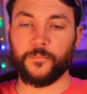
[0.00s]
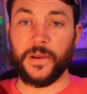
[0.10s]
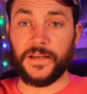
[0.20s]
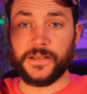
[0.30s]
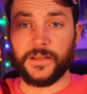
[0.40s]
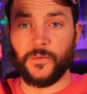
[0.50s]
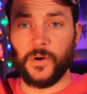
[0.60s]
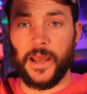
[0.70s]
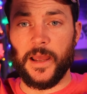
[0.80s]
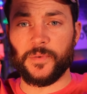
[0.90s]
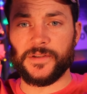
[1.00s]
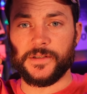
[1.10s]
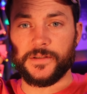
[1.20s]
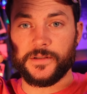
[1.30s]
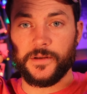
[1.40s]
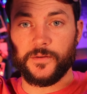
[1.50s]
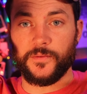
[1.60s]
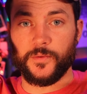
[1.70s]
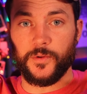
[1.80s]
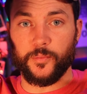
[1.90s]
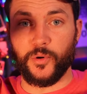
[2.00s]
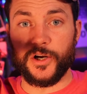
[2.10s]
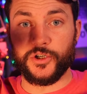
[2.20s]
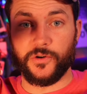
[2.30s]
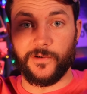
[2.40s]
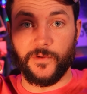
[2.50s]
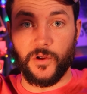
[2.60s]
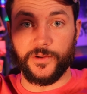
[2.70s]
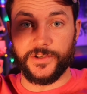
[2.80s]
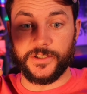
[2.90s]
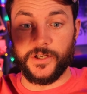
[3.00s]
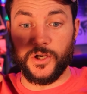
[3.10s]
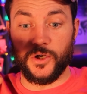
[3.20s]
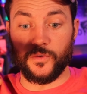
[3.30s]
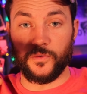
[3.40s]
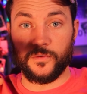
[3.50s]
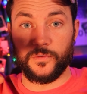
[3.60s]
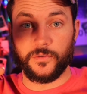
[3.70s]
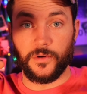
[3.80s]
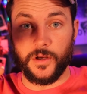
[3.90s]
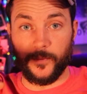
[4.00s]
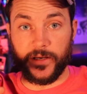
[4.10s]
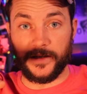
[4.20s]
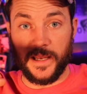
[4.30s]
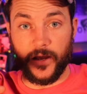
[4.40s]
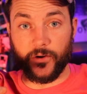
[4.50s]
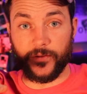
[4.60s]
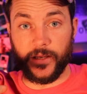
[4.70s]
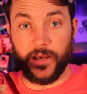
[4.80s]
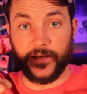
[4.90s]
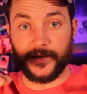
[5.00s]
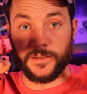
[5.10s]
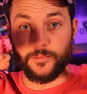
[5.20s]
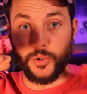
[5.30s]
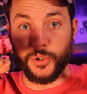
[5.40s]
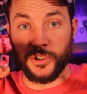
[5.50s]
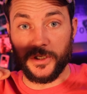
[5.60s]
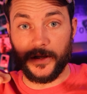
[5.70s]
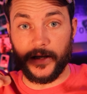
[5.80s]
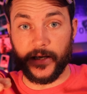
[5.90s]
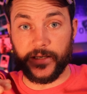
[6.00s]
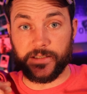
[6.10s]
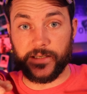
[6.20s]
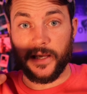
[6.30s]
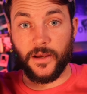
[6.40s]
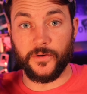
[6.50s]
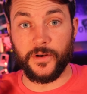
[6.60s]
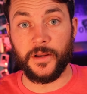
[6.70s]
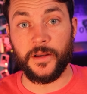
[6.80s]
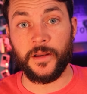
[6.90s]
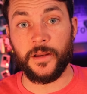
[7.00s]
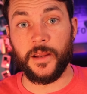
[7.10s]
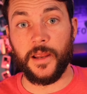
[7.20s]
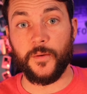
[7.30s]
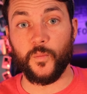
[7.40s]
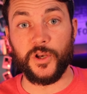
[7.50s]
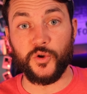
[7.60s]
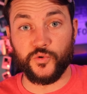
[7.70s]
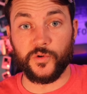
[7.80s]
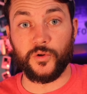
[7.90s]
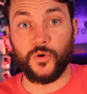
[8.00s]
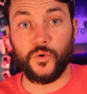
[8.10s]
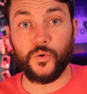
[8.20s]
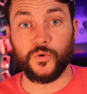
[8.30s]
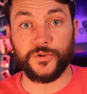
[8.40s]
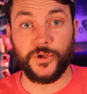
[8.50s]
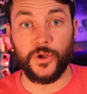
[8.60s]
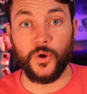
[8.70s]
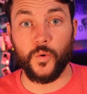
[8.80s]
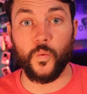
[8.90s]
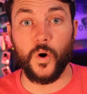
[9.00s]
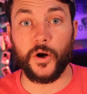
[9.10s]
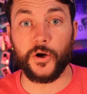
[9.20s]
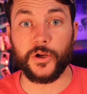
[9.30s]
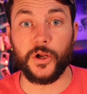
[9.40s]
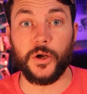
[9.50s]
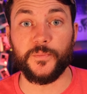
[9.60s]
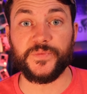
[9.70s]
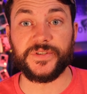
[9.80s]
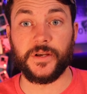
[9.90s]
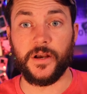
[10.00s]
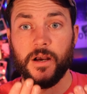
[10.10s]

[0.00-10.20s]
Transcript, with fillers: basically what happens is the, the pressure of all the snow coming down on the ice is pushing the ice down. And when you drill holes, water comes